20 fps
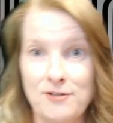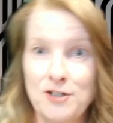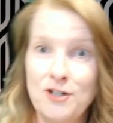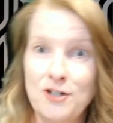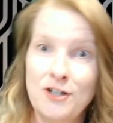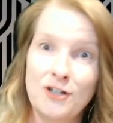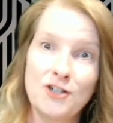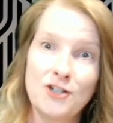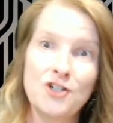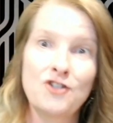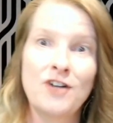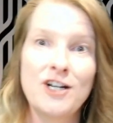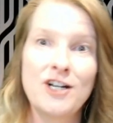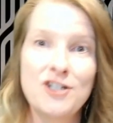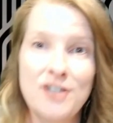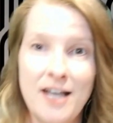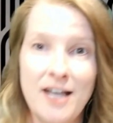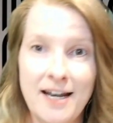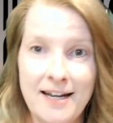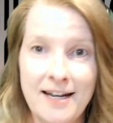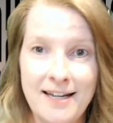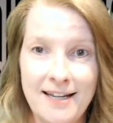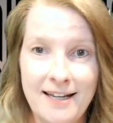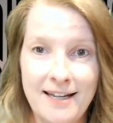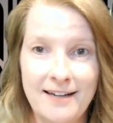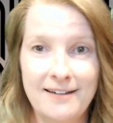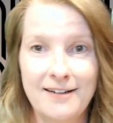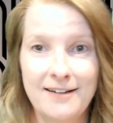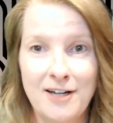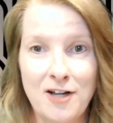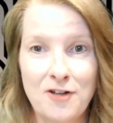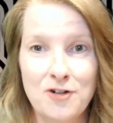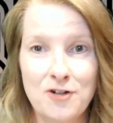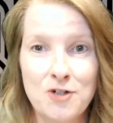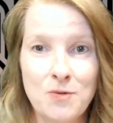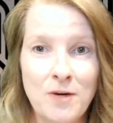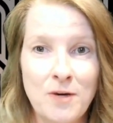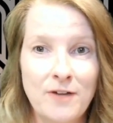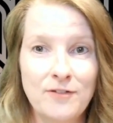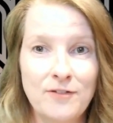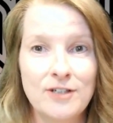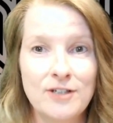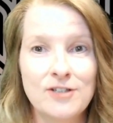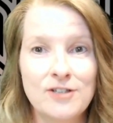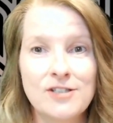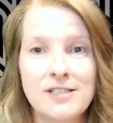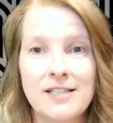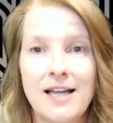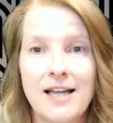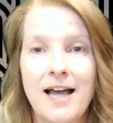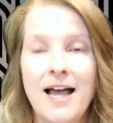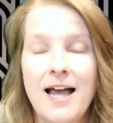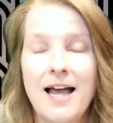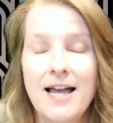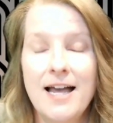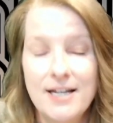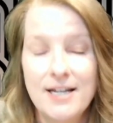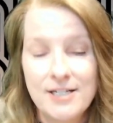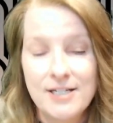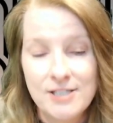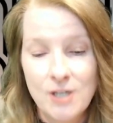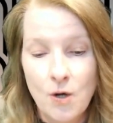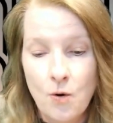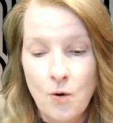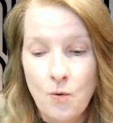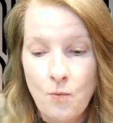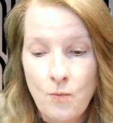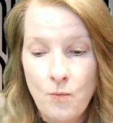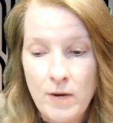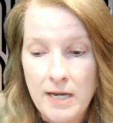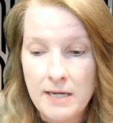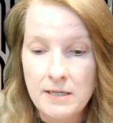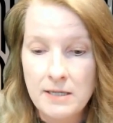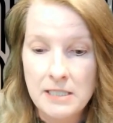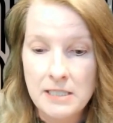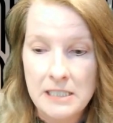So you're going to stretch that again another 12 years. So we